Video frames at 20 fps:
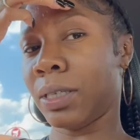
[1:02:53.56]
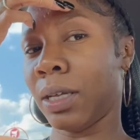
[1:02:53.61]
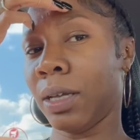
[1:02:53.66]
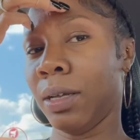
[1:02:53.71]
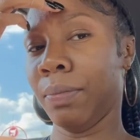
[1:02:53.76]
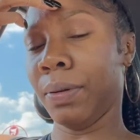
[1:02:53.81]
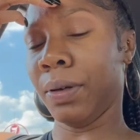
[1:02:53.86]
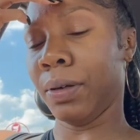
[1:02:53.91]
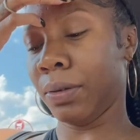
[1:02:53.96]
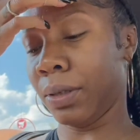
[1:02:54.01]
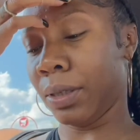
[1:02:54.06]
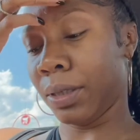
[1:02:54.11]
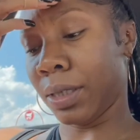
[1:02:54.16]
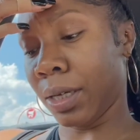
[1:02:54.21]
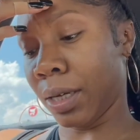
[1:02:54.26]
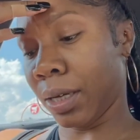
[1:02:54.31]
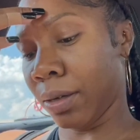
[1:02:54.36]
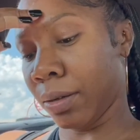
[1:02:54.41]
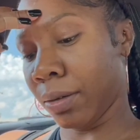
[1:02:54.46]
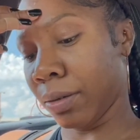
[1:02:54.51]
that
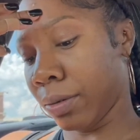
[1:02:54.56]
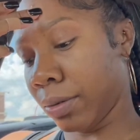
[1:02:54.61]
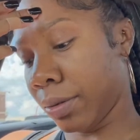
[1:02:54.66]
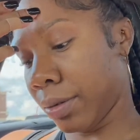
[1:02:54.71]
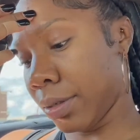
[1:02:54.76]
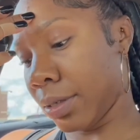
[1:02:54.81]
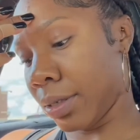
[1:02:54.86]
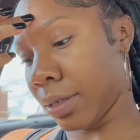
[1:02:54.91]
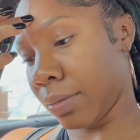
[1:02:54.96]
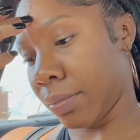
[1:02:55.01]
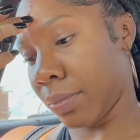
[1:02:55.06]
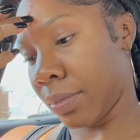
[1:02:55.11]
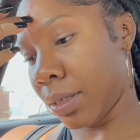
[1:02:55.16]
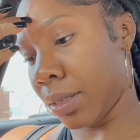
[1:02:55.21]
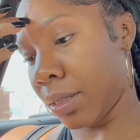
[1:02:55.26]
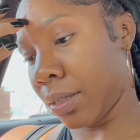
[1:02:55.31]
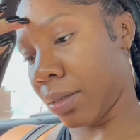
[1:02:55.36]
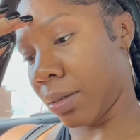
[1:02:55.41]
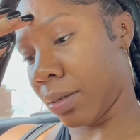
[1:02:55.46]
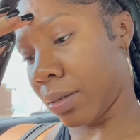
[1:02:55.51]
ponytail or
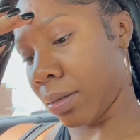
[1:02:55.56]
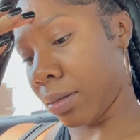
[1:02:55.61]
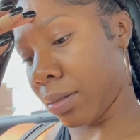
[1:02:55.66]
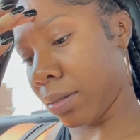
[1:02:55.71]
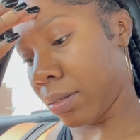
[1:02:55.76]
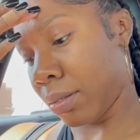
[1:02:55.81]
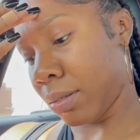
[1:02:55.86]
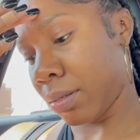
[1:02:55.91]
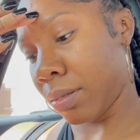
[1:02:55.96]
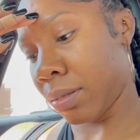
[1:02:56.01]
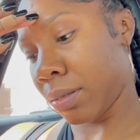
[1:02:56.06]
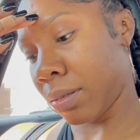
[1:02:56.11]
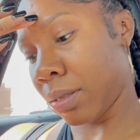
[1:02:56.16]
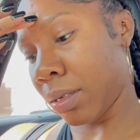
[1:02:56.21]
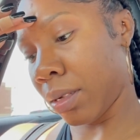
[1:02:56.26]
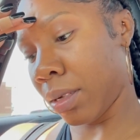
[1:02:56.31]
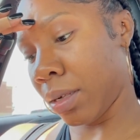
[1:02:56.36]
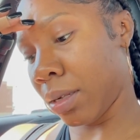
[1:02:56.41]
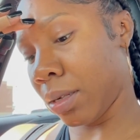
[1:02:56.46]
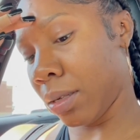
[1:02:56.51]
something.
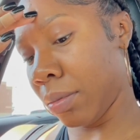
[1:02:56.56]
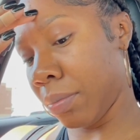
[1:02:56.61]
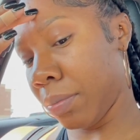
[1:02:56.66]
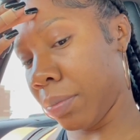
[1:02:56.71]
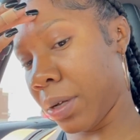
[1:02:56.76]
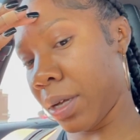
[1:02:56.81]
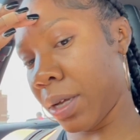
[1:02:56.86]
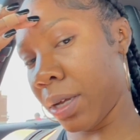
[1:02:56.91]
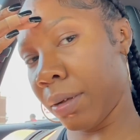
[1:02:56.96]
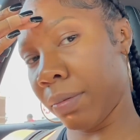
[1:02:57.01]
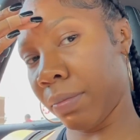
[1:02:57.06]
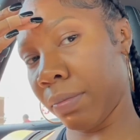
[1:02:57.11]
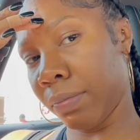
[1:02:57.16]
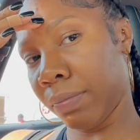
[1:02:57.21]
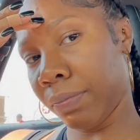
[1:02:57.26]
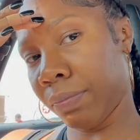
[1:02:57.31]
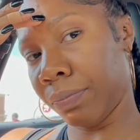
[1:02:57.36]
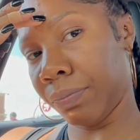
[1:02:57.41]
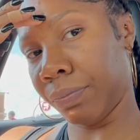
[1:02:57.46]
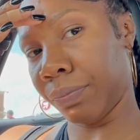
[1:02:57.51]
Um, but
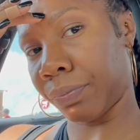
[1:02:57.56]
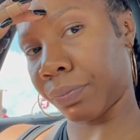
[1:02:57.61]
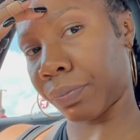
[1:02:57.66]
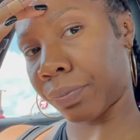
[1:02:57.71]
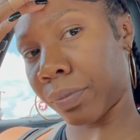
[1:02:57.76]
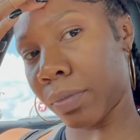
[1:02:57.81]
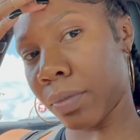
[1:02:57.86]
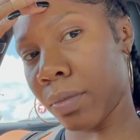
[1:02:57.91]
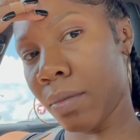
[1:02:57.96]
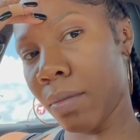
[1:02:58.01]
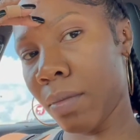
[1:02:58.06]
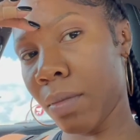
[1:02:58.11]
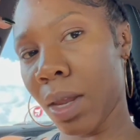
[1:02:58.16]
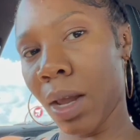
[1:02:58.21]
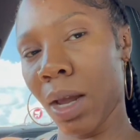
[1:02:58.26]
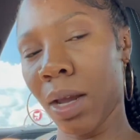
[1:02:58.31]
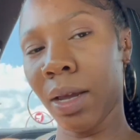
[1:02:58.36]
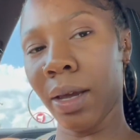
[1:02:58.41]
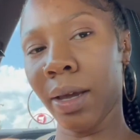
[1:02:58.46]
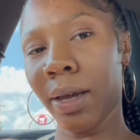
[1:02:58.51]

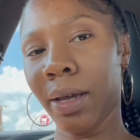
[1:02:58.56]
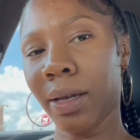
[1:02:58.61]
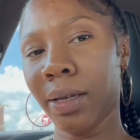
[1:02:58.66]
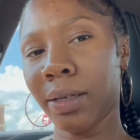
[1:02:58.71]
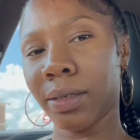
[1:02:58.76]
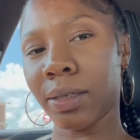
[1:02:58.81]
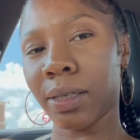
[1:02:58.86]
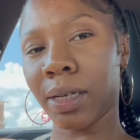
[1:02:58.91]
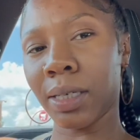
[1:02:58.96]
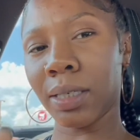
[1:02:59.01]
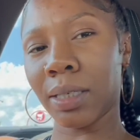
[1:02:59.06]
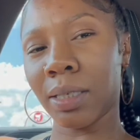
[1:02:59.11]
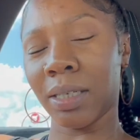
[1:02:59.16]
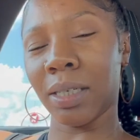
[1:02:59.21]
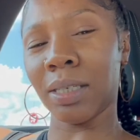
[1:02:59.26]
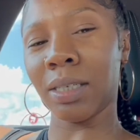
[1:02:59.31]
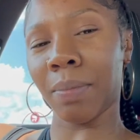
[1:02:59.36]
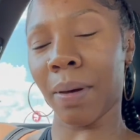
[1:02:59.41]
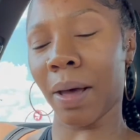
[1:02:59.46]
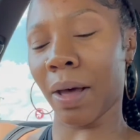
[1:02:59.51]
yeah, so that's
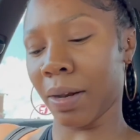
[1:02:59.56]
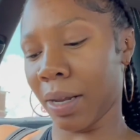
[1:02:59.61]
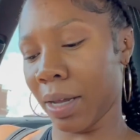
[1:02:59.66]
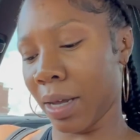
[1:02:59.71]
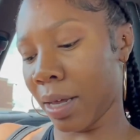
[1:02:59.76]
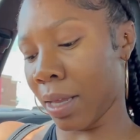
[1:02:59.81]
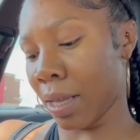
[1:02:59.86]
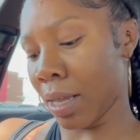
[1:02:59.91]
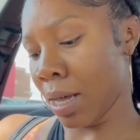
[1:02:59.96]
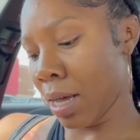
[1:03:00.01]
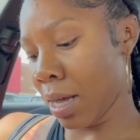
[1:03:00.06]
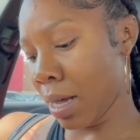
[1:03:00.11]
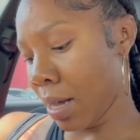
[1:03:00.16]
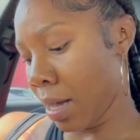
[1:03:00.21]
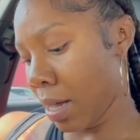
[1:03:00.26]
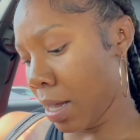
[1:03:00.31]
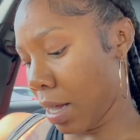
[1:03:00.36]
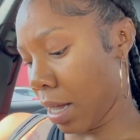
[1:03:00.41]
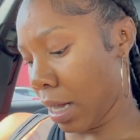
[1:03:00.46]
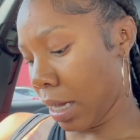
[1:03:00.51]
just about it.
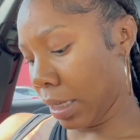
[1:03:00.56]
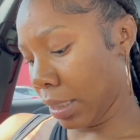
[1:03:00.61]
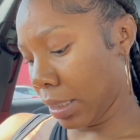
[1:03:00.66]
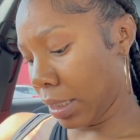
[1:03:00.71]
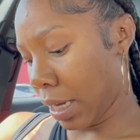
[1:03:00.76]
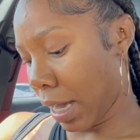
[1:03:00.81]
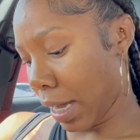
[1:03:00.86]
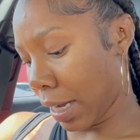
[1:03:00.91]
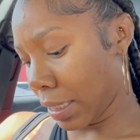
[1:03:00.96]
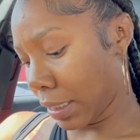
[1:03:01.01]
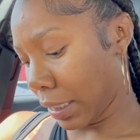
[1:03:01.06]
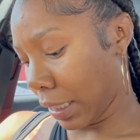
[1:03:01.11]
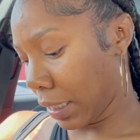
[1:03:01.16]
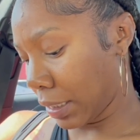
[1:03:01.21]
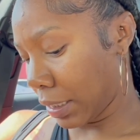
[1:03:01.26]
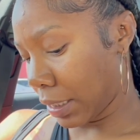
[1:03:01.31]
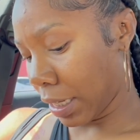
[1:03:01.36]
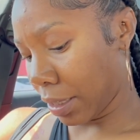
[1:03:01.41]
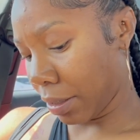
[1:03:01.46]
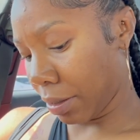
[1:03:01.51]
I'll t- i guess I
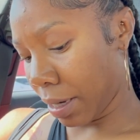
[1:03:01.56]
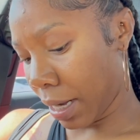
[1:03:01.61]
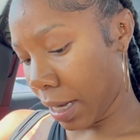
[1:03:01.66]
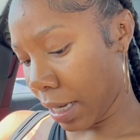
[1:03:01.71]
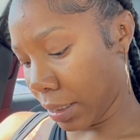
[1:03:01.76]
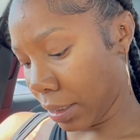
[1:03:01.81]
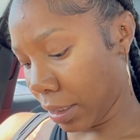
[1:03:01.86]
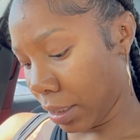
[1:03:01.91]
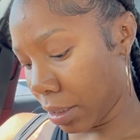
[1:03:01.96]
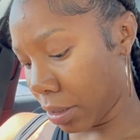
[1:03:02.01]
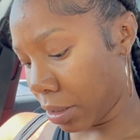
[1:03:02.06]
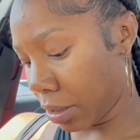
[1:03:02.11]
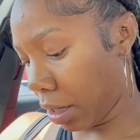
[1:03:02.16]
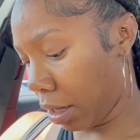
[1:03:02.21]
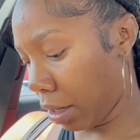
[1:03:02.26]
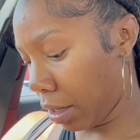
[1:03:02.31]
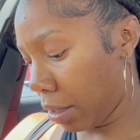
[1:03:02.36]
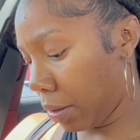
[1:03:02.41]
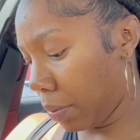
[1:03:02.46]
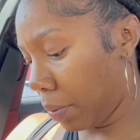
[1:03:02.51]
can take you guys in the
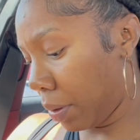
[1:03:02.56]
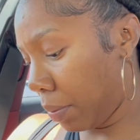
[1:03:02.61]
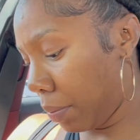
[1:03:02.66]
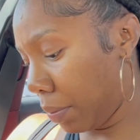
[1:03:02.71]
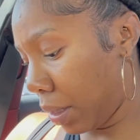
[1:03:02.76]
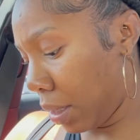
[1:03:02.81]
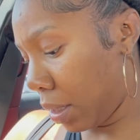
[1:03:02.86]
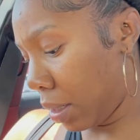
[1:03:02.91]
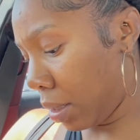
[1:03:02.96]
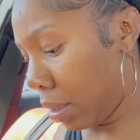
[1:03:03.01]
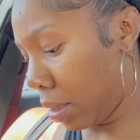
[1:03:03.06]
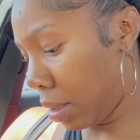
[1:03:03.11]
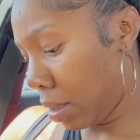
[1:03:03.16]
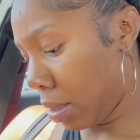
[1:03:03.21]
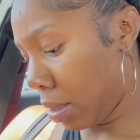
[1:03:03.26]
Target with me.